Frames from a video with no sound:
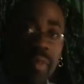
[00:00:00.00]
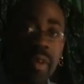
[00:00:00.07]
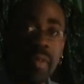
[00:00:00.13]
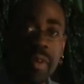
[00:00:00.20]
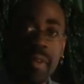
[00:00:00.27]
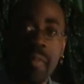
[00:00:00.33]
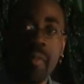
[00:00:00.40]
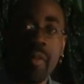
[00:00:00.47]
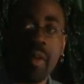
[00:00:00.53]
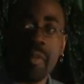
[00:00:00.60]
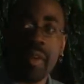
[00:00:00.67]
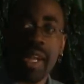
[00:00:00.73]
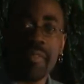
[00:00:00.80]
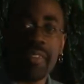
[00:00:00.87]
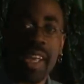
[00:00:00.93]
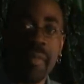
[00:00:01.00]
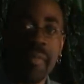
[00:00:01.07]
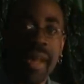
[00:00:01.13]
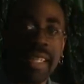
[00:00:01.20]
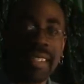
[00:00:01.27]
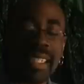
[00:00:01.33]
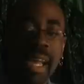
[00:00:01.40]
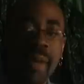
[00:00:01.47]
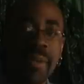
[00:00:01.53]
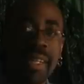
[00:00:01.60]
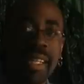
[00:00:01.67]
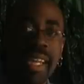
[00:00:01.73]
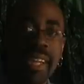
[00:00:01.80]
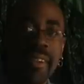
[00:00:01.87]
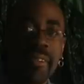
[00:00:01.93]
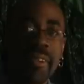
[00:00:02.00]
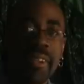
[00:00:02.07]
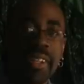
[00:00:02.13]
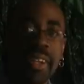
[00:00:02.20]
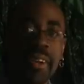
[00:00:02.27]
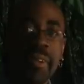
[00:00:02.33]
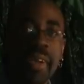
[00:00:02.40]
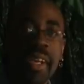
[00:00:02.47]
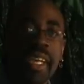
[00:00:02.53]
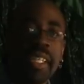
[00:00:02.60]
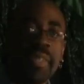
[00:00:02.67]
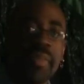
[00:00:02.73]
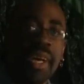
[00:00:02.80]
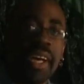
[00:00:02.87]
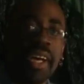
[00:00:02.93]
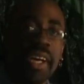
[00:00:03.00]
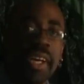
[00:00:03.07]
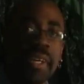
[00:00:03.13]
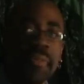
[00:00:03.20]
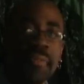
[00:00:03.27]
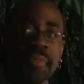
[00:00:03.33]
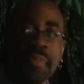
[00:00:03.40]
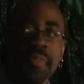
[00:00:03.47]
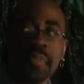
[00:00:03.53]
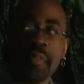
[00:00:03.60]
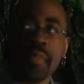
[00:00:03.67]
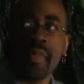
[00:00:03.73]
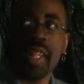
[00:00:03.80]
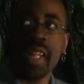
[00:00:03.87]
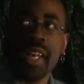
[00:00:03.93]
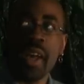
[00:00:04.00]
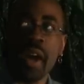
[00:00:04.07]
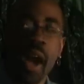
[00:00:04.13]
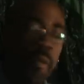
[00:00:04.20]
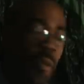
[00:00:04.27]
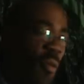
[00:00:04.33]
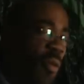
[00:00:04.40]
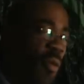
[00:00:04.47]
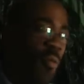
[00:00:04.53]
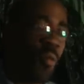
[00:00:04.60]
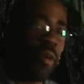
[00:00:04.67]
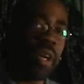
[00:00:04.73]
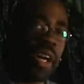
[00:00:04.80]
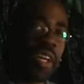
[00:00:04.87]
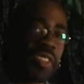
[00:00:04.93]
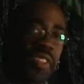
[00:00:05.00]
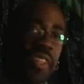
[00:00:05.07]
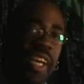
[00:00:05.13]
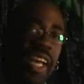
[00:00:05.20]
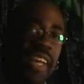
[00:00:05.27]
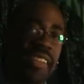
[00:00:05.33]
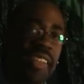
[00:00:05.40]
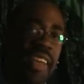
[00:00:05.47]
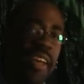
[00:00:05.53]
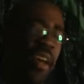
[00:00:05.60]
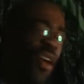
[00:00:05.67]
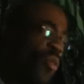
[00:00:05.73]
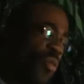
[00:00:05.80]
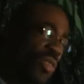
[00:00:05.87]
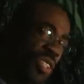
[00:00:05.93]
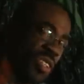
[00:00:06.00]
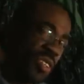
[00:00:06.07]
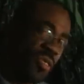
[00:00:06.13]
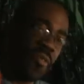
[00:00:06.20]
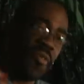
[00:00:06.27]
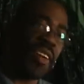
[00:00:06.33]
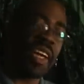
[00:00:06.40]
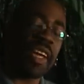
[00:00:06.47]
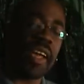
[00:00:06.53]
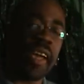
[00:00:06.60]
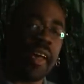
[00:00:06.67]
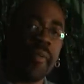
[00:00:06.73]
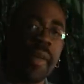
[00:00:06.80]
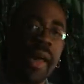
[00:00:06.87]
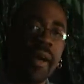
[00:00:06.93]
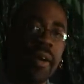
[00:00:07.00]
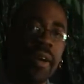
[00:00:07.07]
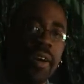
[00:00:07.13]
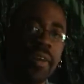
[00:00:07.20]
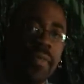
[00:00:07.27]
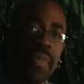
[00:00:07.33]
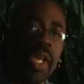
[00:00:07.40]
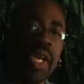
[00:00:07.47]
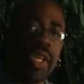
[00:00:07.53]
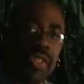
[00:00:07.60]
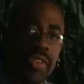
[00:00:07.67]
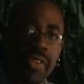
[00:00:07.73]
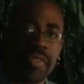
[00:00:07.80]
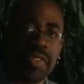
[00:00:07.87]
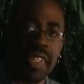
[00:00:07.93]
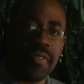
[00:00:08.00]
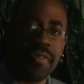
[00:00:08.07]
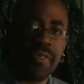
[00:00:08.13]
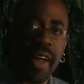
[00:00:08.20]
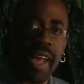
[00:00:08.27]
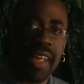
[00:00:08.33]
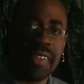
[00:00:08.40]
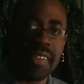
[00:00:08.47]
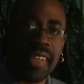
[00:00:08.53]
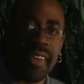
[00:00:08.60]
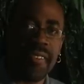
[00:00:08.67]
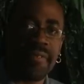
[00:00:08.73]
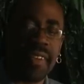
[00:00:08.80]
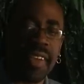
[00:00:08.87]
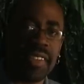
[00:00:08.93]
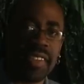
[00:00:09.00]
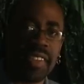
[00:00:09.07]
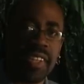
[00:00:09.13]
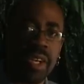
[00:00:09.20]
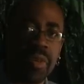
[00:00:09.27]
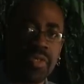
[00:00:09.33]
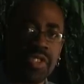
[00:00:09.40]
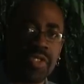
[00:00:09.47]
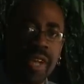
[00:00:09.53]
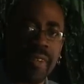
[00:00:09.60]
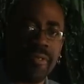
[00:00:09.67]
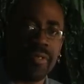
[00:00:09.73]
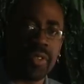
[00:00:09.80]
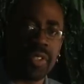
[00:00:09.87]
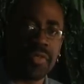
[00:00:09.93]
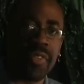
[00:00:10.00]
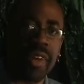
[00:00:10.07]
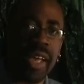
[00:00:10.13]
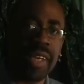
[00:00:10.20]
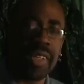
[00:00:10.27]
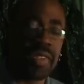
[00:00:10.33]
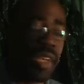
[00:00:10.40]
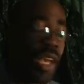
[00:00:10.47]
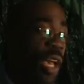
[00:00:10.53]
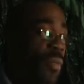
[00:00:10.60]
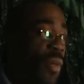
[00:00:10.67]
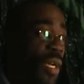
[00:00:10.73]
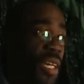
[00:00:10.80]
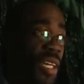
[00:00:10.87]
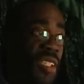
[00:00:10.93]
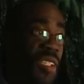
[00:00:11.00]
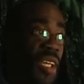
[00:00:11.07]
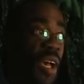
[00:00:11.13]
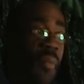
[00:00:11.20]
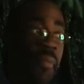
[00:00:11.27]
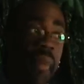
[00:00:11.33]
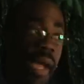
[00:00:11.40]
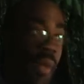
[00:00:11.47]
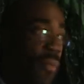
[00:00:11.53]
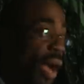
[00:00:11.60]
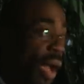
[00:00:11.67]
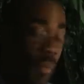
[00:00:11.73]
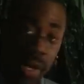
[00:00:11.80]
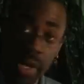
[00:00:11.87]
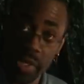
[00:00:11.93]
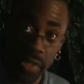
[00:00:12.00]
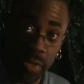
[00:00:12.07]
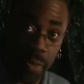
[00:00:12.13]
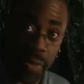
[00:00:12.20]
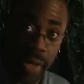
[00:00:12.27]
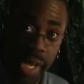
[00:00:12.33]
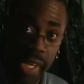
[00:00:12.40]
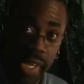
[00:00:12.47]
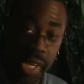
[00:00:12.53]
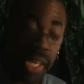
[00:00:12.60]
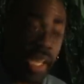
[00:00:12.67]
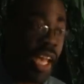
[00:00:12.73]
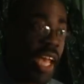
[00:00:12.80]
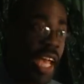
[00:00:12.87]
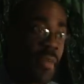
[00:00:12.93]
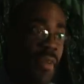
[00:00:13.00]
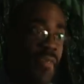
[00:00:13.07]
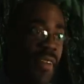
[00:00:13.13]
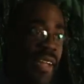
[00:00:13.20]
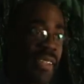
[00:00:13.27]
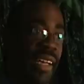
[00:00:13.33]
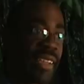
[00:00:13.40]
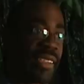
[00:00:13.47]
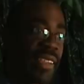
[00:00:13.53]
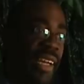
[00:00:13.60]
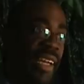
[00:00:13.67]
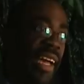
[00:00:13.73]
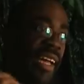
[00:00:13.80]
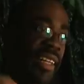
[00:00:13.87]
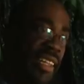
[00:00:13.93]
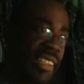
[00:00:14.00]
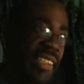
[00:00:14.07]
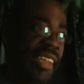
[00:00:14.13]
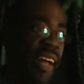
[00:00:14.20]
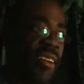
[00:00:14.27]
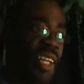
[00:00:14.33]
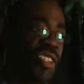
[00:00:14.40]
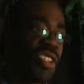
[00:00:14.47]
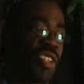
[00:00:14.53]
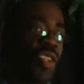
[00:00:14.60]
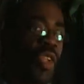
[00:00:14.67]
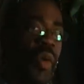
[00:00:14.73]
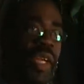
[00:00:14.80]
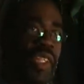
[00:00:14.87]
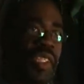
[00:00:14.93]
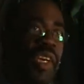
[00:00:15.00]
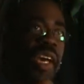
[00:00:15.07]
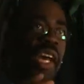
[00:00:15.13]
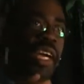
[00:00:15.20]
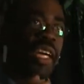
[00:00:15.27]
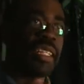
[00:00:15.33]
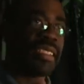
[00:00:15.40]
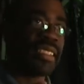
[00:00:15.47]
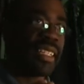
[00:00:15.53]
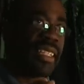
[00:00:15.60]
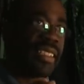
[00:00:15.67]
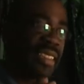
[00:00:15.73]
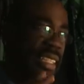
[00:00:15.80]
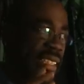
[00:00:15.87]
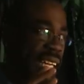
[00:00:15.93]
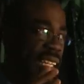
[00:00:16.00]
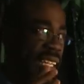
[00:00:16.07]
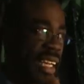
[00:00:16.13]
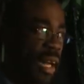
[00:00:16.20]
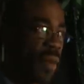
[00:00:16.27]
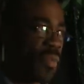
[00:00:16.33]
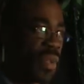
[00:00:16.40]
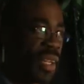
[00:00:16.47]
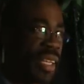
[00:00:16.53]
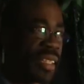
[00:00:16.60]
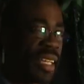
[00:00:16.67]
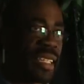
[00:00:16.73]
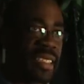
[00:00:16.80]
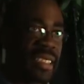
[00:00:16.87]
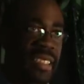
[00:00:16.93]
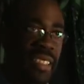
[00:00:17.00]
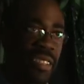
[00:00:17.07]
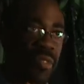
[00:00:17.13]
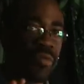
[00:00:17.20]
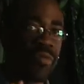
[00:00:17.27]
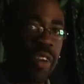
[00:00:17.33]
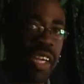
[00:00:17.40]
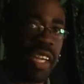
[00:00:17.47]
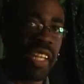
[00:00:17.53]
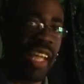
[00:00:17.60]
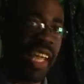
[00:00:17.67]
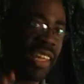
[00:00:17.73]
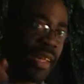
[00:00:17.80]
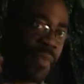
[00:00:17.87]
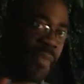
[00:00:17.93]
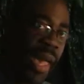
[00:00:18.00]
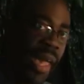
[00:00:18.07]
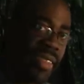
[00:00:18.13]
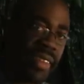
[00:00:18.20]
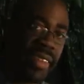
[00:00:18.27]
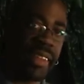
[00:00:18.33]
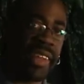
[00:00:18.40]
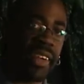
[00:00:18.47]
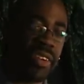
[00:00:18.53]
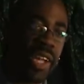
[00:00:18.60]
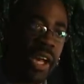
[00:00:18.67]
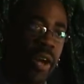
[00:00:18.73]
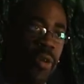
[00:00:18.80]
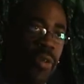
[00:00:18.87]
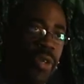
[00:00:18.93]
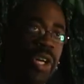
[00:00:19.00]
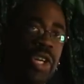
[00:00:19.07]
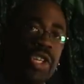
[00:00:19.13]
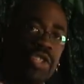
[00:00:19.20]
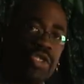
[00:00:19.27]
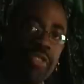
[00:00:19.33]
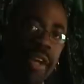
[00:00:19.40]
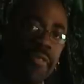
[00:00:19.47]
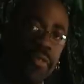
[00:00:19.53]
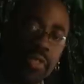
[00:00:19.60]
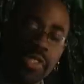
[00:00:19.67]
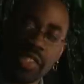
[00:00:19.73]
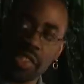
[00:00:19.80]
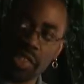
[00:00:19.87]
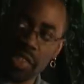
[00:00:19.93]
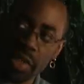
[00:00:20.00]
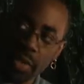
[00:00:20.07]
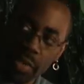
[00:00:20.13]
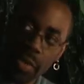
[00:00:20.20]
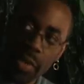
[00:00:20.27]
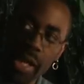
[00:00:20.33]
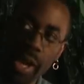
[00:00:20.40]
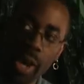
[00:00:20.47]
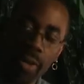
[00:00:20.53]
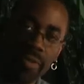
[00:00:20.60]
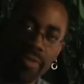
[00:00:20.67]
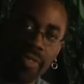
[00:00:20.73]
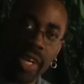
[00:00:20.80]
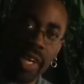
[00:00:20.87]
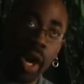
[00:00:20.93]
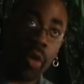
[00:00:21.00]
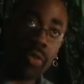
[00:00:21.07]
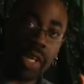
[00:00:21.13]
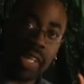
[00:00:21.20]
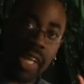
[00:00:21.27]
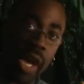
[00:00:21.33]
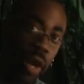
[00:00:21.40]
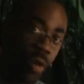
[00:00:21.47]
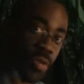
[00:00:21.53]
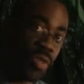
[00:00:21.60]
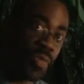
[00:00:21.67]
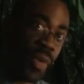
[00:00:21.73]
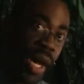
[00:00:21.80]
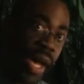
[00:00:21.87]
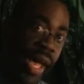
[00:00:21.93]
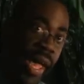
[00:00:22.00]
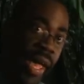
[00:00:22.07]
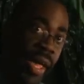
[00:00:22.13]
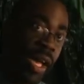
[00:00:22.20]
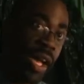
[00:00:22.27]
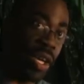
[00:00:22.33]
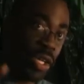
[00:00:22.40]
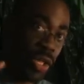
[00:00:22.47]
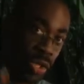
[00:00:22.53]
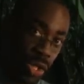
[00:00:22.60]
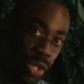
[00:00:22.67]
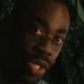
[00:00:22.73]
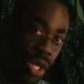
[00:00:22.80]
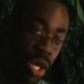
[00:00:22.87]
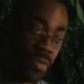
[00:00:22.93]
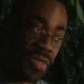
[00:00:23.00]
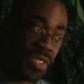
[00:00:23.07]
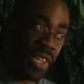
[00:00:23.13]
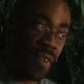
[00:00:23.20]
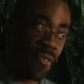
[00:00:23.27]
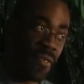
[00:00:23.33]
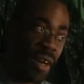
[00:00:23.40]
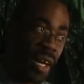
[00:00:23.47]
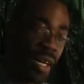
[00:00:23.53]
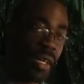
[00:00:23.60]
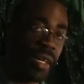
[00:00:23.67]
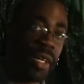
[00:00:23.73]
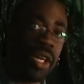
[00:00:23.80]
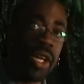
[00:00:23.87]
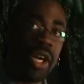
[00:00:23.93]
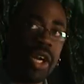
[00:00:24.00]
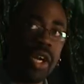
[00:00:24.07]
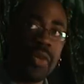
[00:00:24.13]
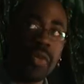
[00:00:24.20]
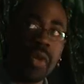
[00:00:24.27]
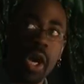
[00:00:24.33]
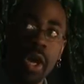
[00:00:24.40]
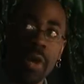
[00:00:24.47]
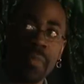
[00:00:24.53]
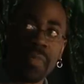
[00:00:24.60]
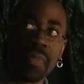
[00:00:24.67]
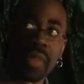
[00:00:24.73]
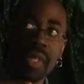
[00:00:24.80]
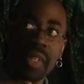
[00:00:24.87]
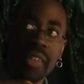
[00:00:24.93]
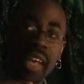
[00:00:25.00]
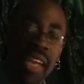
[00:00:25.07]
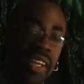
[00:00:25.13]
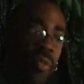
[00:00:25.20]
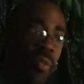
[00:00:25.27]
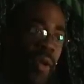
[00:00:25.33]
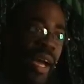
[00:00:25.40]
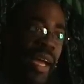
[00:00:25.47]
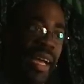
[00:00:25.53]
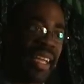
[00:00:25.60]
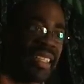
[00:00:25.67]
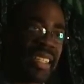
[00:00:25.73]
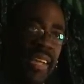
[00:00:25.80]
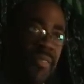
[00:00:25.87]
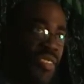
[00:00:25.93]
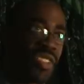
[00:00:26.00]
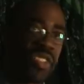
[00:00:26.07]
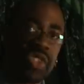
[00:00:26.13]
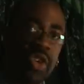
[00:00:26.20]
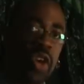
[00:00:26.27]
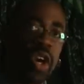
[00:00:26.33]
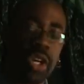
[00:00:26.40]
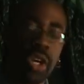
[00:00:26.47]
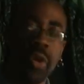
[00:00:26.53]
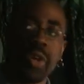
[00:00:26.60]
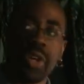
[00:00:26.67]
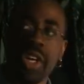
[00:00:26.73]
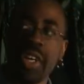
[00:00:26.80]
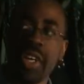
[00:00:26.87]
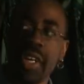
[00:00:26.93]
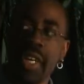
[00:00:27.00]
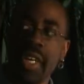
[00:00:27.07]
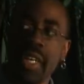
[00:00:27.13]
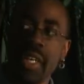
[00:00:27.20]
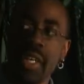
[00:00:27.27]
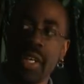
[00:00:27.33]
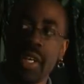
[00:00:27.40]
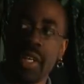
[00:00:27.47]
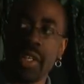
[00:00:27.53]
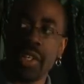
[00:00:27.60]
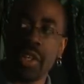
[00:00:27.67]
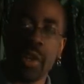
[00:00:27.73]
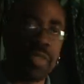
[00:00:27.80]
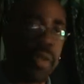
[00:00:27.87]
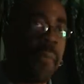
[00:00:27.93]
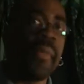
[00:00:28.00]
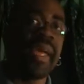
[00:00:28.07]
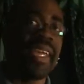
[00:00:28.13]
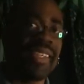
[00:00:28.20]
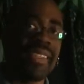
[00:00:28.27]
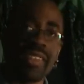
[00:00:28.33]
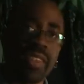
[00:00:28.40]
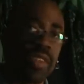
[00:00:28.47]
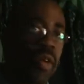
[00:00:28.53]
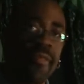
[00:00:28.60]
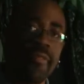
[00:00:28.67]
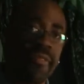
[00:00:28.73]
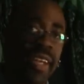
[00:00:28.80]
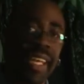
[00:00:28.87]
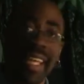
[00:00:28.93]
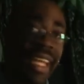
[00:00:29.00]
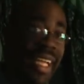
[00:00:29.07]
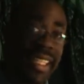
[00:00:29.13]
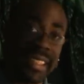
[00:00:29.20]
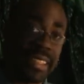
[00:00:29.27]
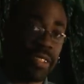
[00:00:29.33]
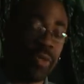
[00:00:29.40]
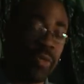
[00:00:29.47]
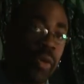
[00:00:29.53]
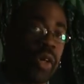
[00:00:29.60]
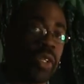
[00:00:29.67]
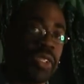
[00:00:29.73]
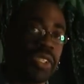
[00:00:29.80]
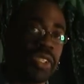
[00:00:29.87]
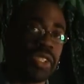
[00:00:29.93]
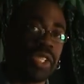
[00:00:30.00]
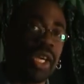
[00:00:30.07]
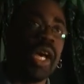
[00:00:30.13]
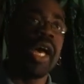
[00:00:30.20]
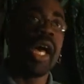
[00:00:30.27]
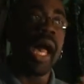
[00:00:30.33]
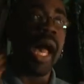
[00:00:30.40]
well, well, we're going to have to come back to that one later on, though. But um, I want to ask you guys, yeah, what do you think here about um, UFC fighters, yeah, facing um, Strikeforce fighters? Because my, in my personal opinion, it'd be fantastic. This is how they should do it. Because since how the companies are still running independently on their own, Strikeforce is still doing their own thing. Although they're owned by um, Zuffa, um, Dana White has given Scott Coker you know, the means to do everything that he still wants